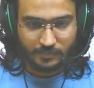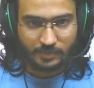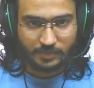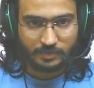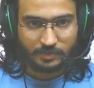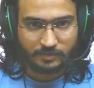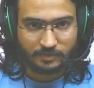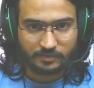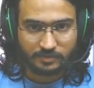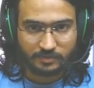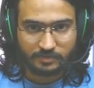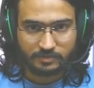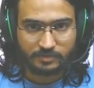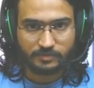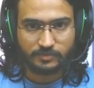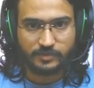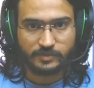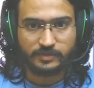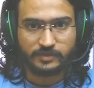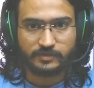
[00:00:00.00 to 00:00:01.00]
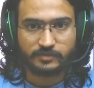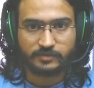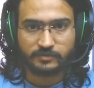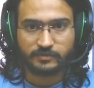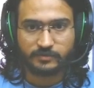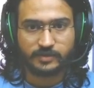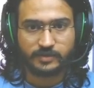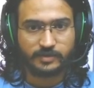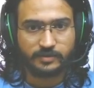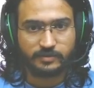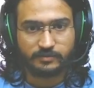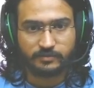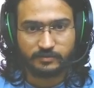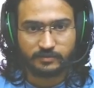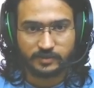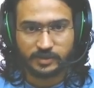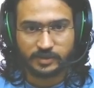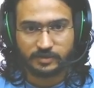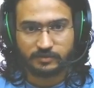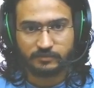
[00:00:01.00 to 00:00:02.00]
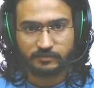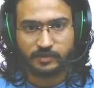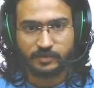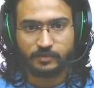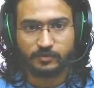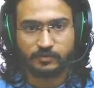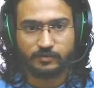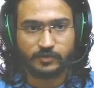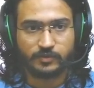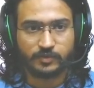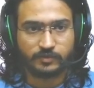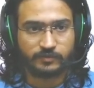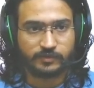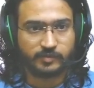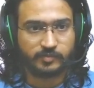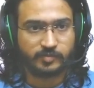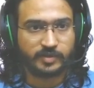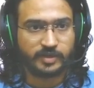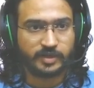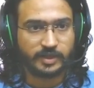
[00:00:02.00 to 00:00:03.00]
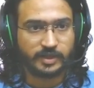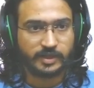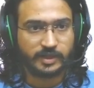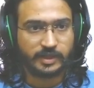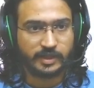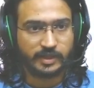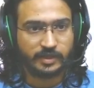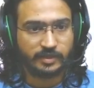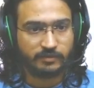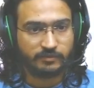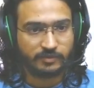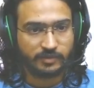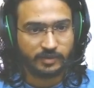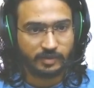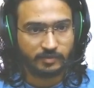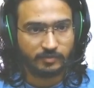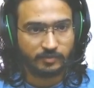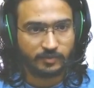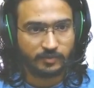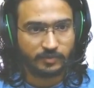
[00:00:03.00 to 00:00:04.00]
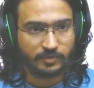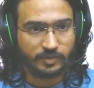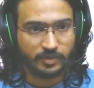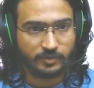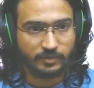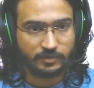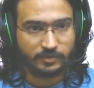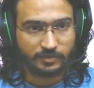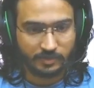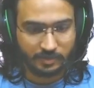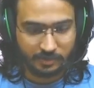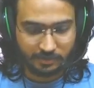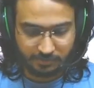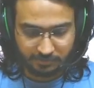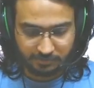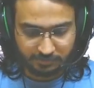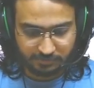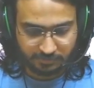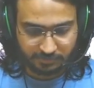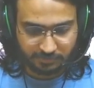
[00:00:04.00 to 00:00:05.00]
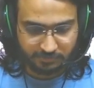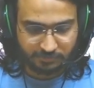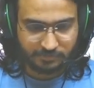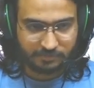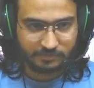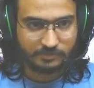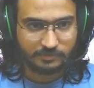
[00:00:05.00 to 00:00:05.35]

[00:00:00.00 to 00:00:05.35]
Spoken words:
Let's just do it this way so that we know what we're printing, and I'm only going to run this test.